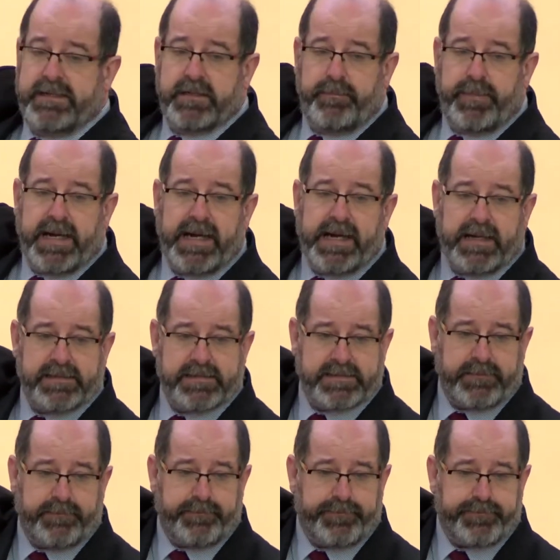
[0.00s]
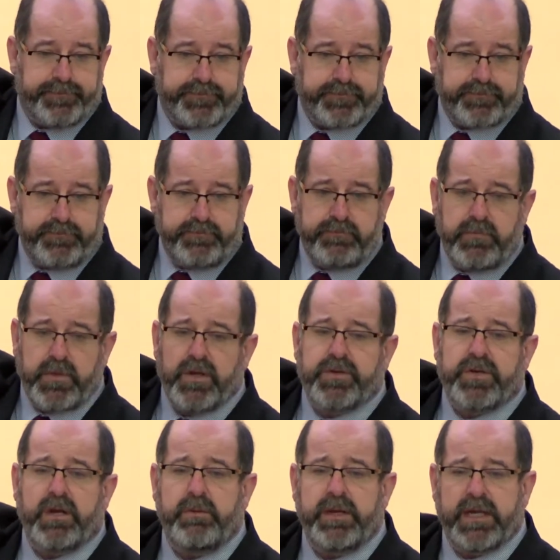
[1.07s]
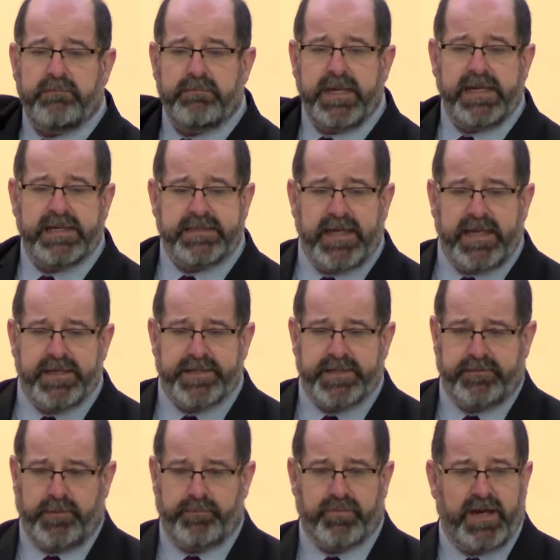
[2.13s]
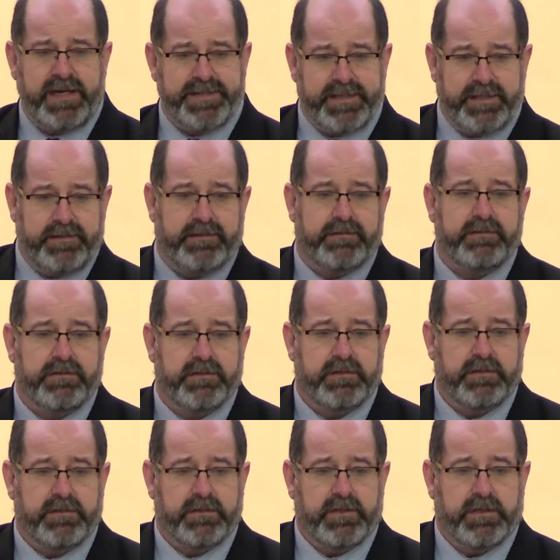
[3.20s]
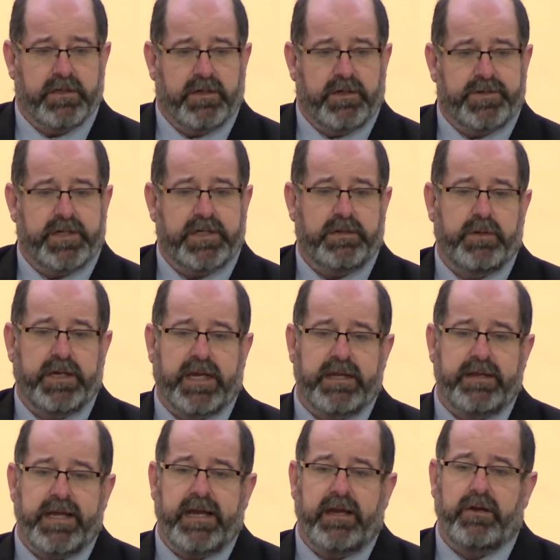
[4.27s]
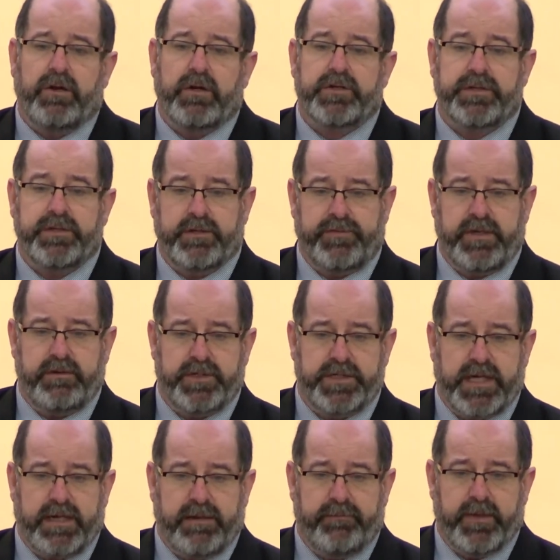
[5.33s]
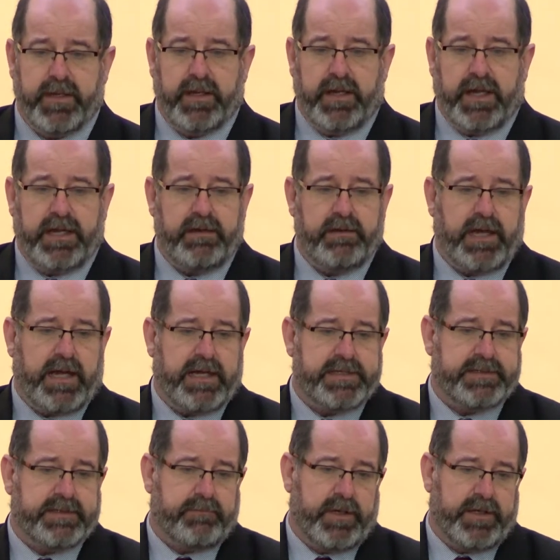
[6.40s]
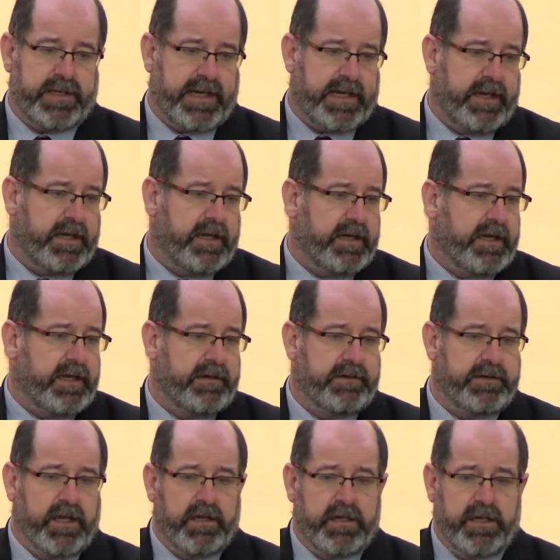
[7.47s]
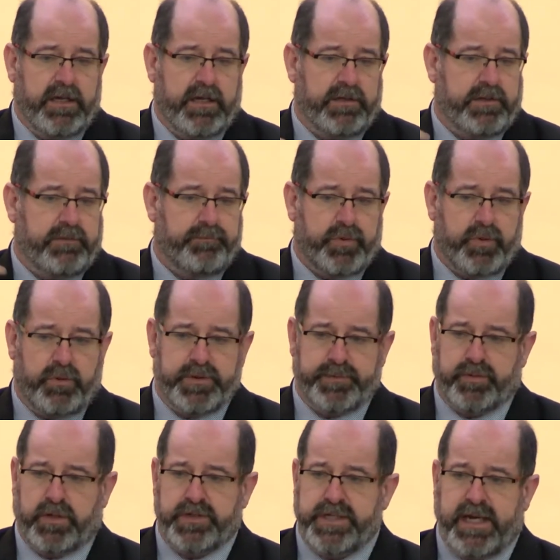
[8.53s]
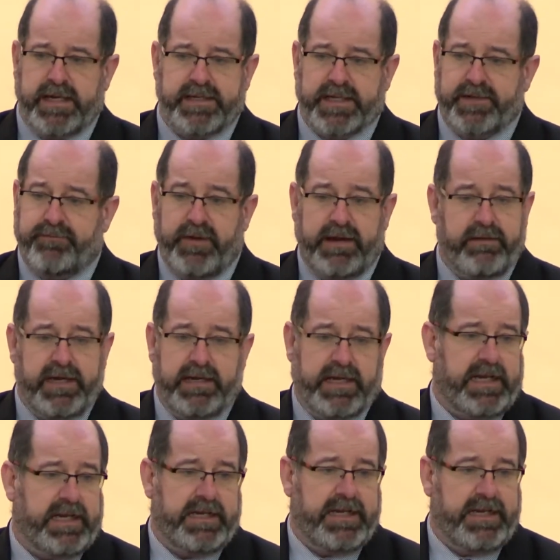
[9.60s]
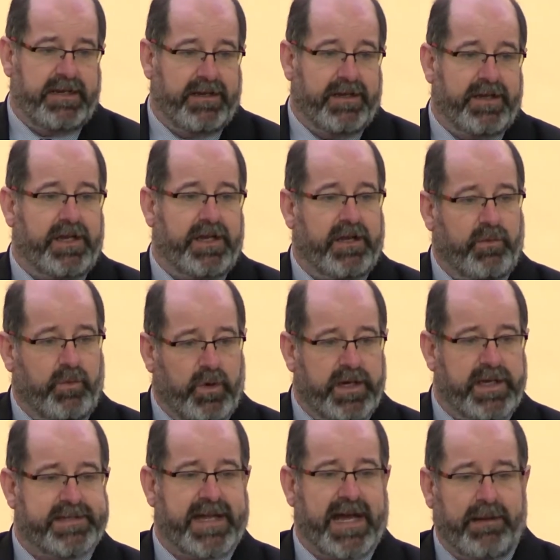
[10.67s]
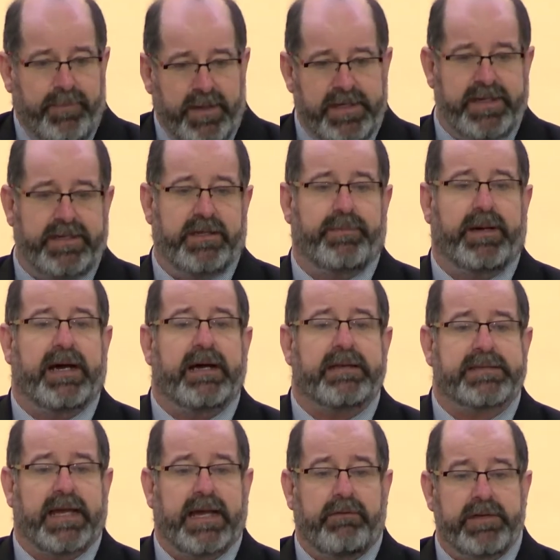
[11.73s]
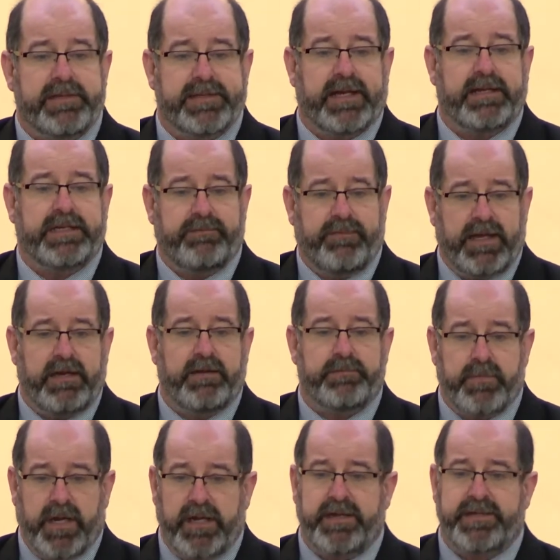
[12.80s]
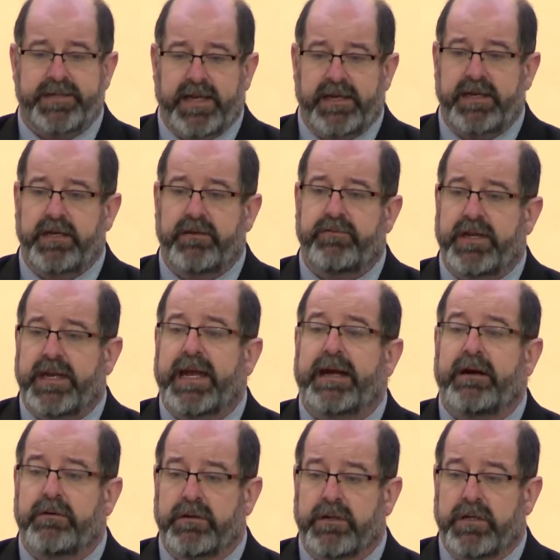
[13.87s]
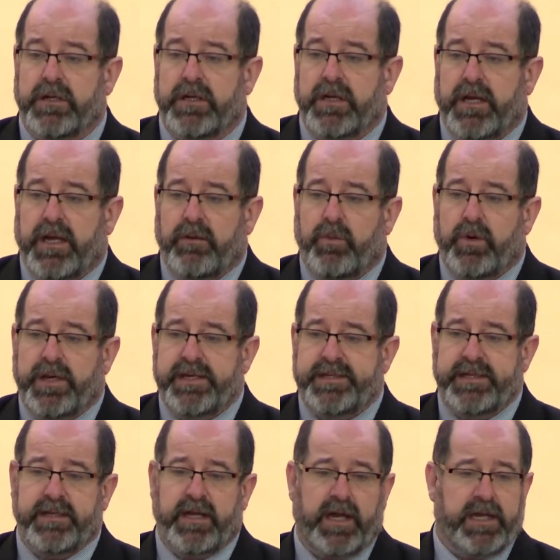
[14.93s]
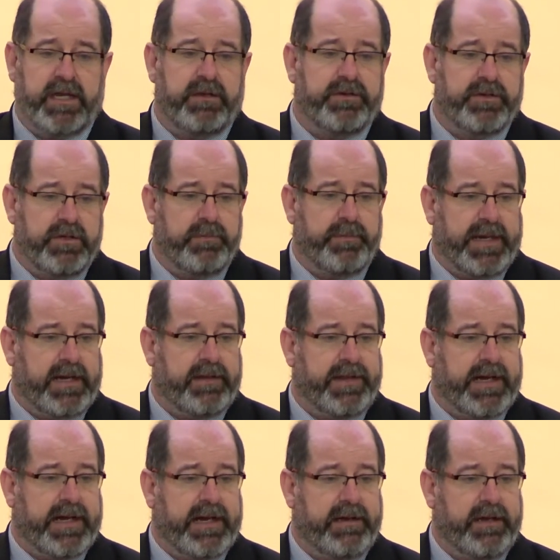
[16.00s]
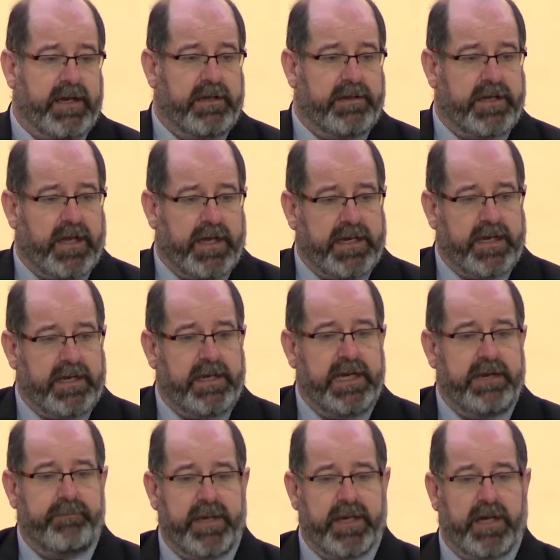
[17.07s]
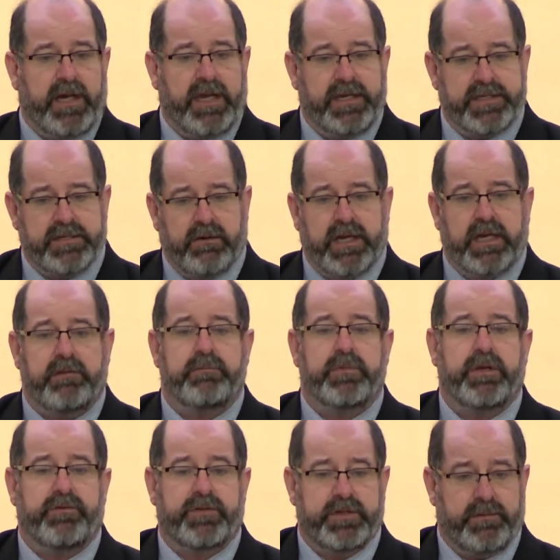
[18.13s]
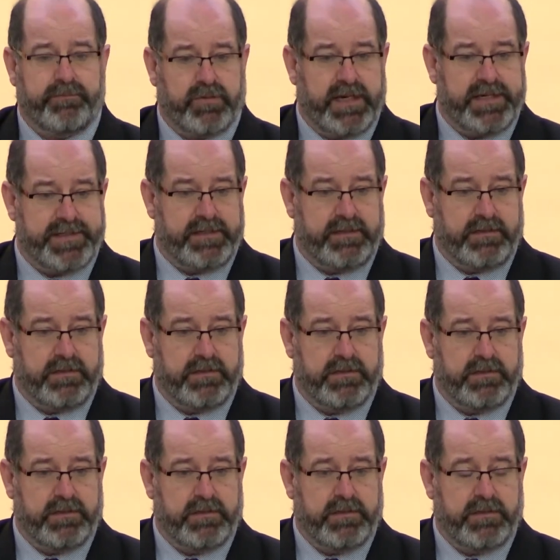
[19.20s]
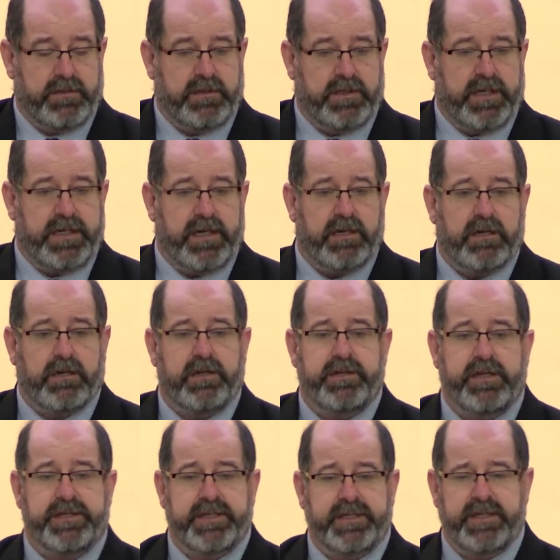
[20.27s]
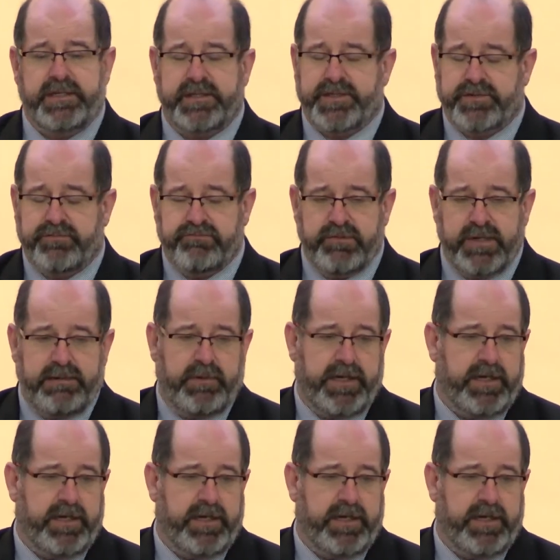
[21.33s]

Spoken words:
the past so we can make sense of the present so that we can then look to the future. And as with Anna and, the Pause project, that's very clearly, what has happened in the past? How has that developed my understanding of the now? And what is it that I can do about that I can leave behind so I can move to the present? And a lot of this is extremely